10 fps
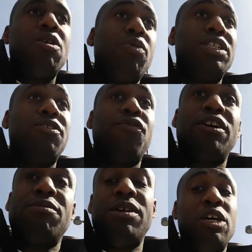which
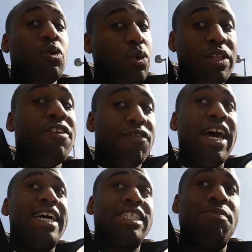felt really
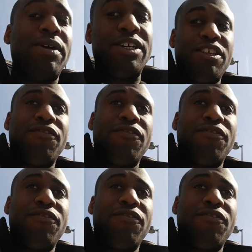fast compared